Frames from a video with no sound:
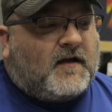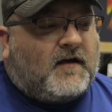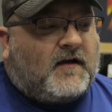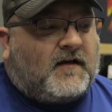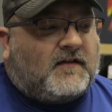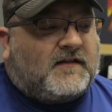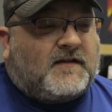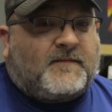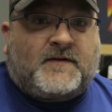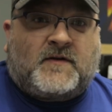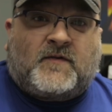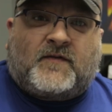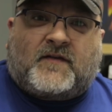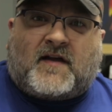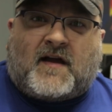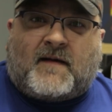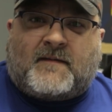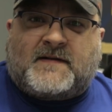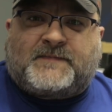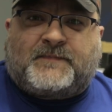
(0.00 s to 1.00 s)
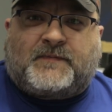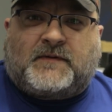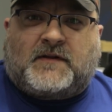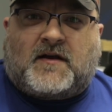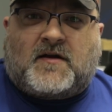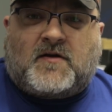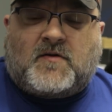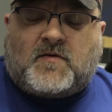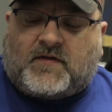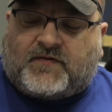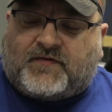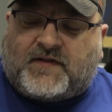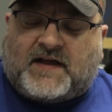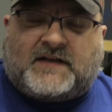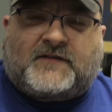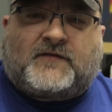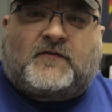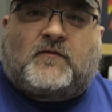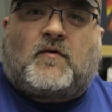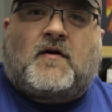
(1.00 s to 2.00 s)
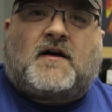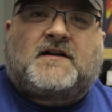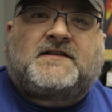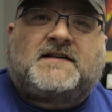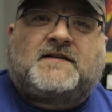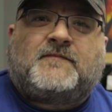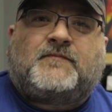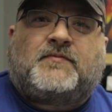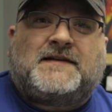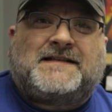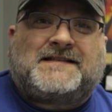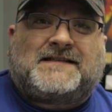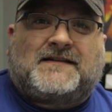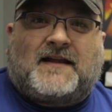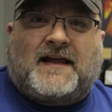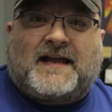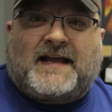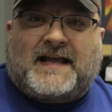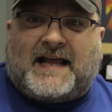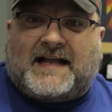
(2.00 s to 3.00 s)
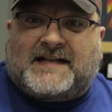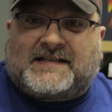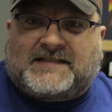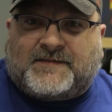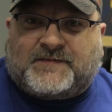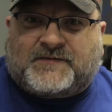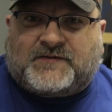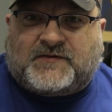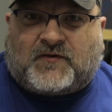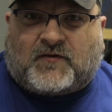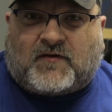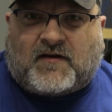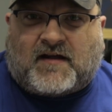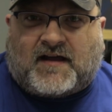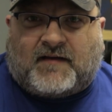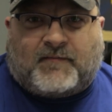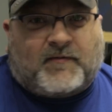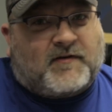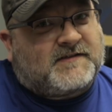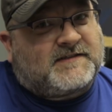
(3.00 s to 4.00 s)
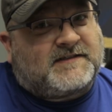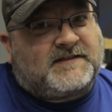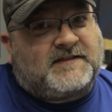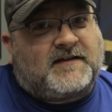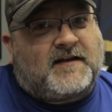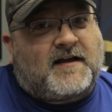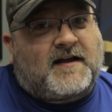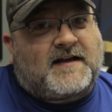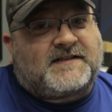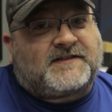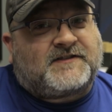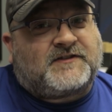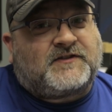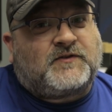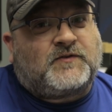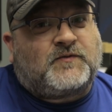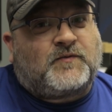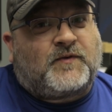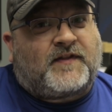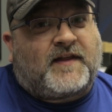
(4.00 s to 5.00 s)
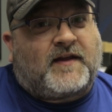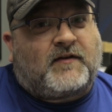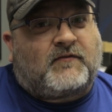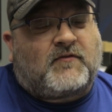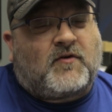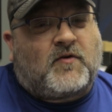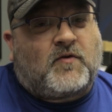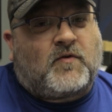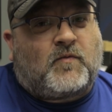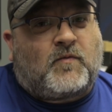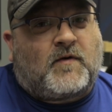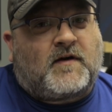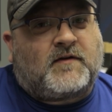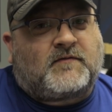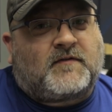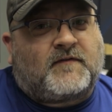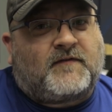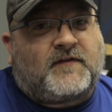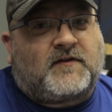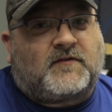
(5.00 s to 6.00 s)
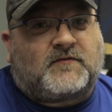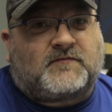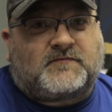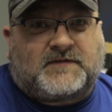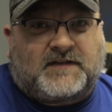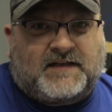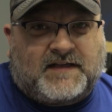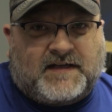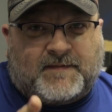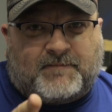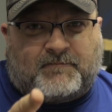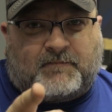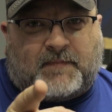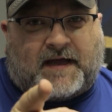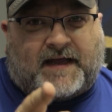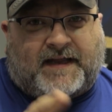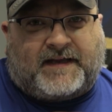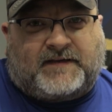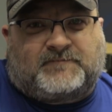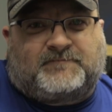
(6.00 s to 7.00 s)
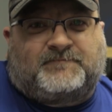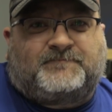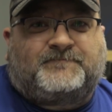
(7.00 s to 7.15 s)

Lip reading: Let me know in the comments below. Thanks for watching. Please like and subscribe. I'll see you guys soon with a Rogue One review. Bye.